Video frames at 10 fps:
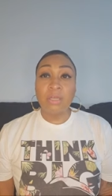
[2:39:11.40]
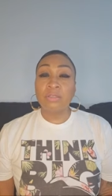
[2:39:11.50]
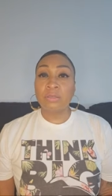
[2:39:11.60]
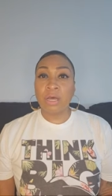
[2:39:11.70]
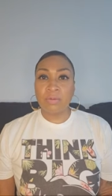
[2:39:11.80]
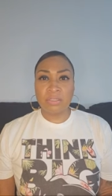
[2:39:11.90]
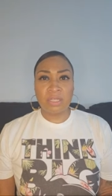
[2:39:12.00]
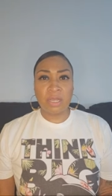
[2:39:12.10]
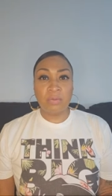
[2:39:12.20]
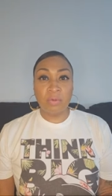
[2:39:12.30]
So I
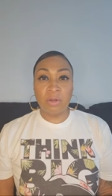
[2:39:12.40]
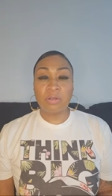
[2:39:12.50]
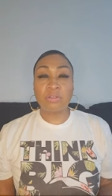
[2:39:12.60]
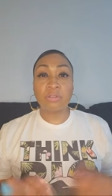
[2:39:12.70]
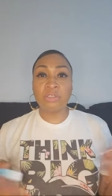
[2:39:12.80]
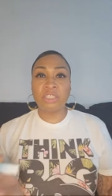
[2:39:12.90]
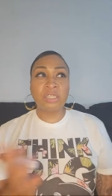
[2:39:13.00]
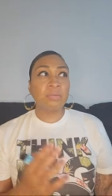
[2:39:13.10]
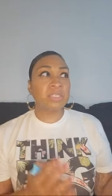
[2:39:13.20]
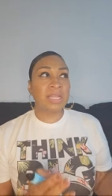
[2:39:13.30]
was like, word. So
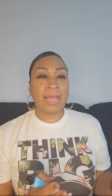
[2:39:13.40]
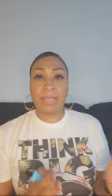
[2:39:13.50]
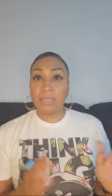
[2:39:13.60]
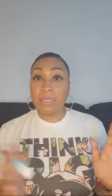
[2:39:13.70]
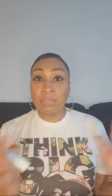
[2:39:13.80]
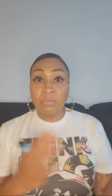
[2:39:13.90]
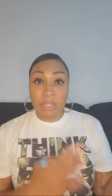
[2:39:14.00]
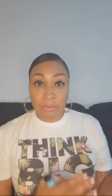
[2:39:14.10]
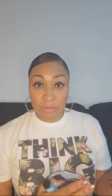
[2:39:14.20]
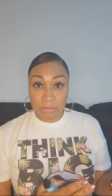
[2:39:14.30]
she was like in the
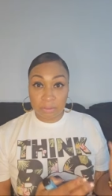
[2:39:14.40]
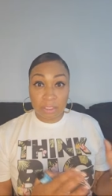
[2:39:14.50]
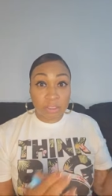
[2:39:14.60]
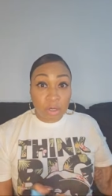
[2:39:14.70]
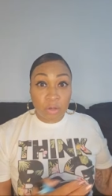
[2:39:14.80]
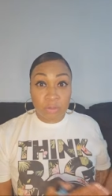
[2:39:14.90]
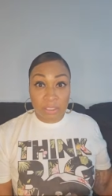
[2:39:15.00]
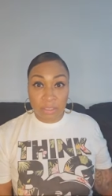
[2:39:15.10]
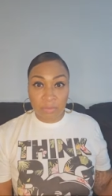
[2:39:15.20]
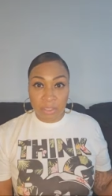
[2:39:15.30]
middle. This girl
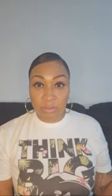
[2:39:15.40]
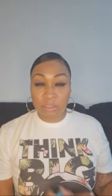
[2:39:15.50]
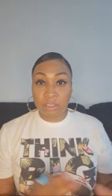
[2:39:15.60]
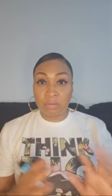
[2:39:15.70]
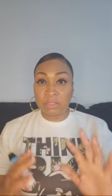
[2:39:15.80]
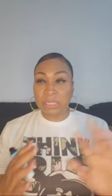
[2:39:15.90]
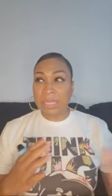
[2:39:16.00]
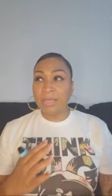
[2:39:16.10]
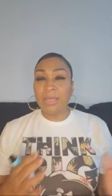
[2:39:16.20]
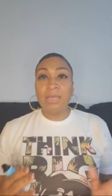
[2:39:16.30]
was in the middle. She was
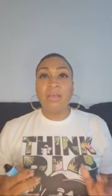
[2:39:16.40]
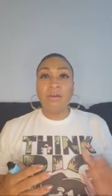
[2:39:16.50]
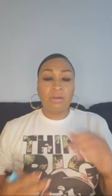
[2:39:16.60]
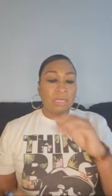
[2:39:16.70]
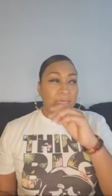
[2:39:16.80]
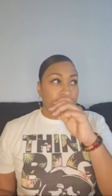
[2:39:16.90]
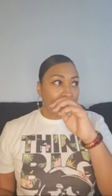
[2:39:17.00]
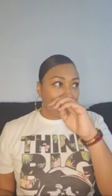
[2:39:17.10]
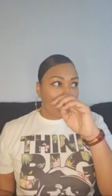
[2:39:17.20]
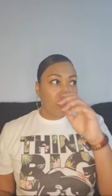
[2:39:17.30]
like, okay,
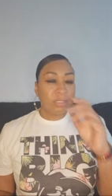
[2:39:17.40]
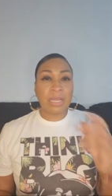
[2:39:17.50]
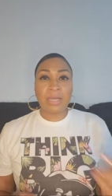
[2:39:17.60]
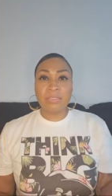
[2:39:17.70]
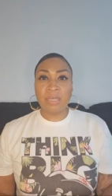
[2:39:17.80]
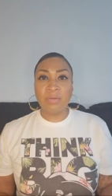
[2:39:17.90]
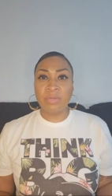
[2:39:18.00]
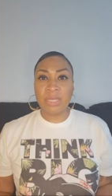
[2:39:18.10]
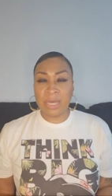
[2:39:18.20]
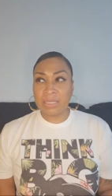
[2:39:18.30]
so now tell
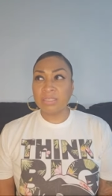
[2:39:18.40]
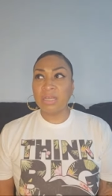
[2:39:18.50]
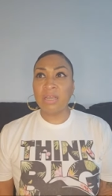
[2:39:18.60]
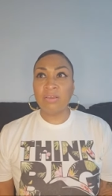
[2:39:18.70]
me guys.